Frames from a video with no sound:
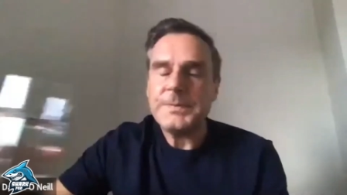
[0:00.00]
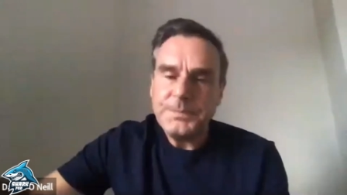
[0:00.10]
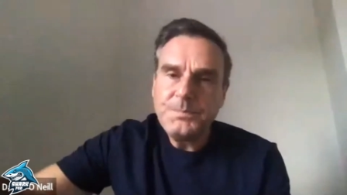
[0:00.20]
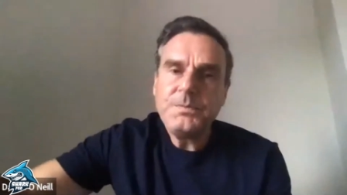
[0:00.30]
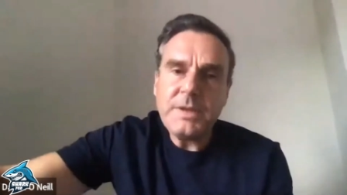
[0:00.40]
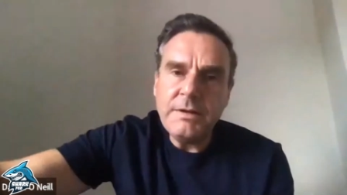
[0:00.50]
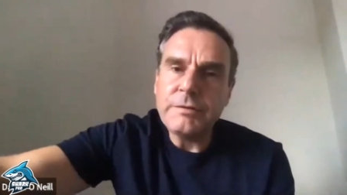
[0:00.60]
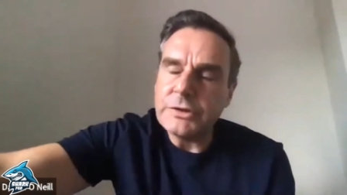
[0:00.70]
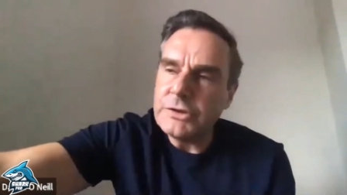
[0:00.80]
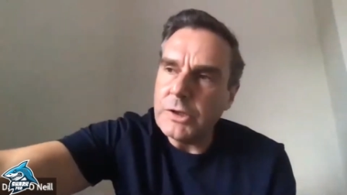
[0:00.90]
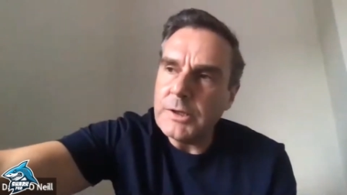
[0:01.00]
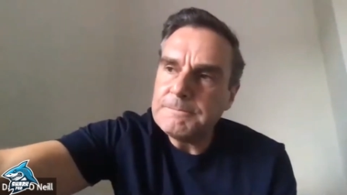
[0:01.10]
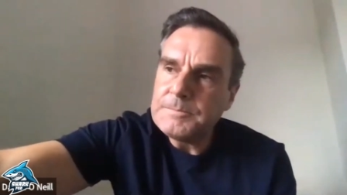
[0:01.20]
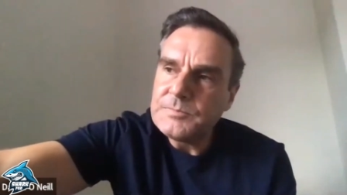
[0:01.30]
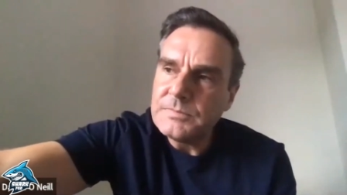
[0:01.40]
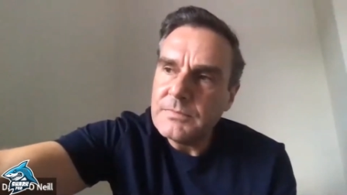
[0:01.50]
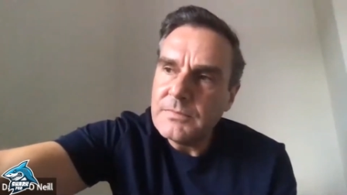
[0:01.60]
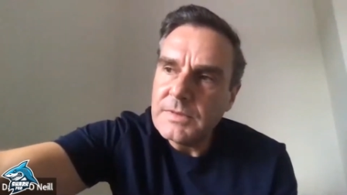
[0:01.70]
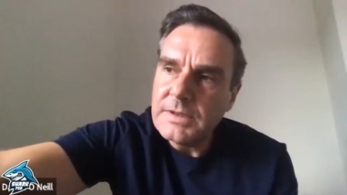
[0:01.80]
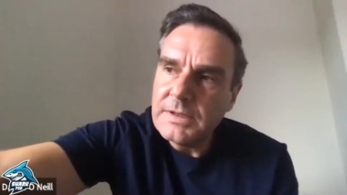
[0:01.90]
and then you get an exposure to the
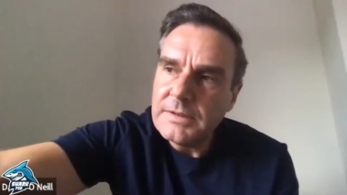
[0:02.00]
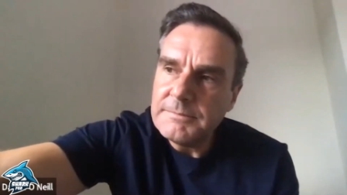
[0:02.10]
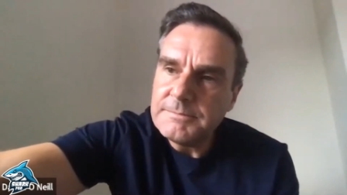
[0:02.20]
investors at